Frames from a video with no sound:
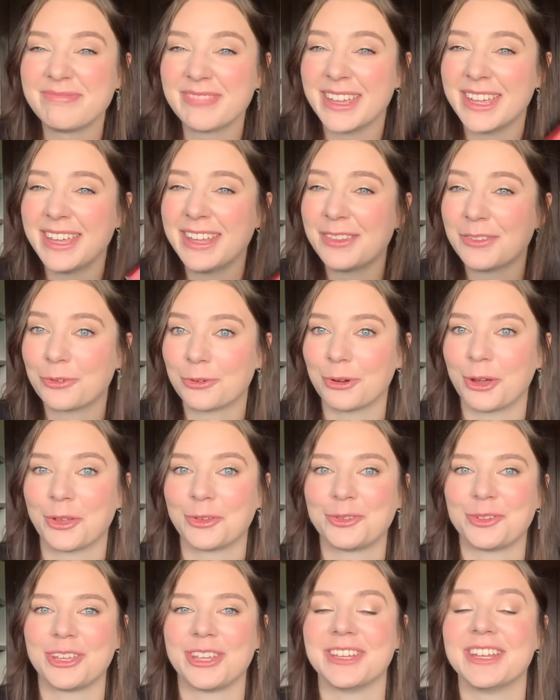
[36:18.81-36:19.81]
It's
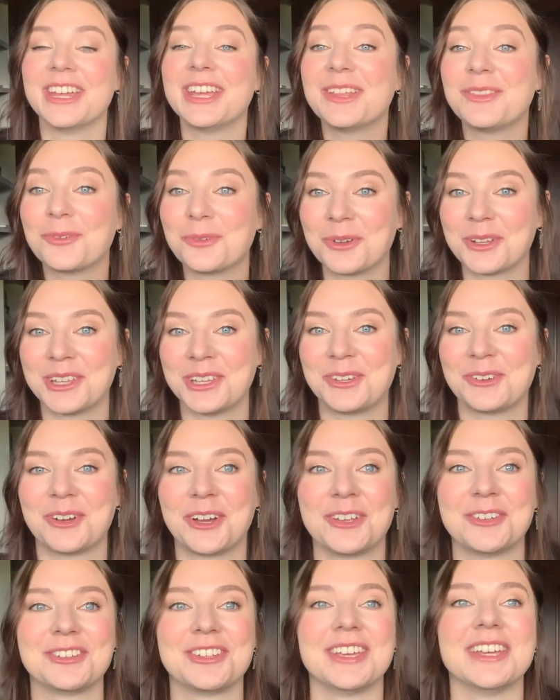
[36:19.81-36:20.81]
crushing. It's really
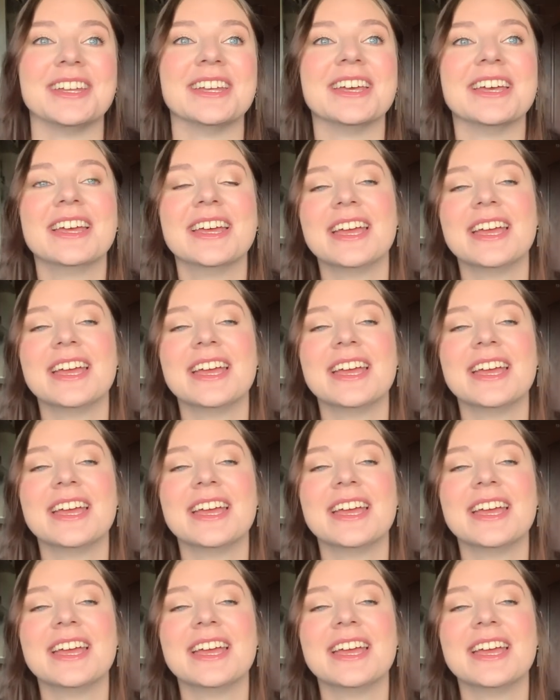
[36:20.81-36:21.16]
crushing.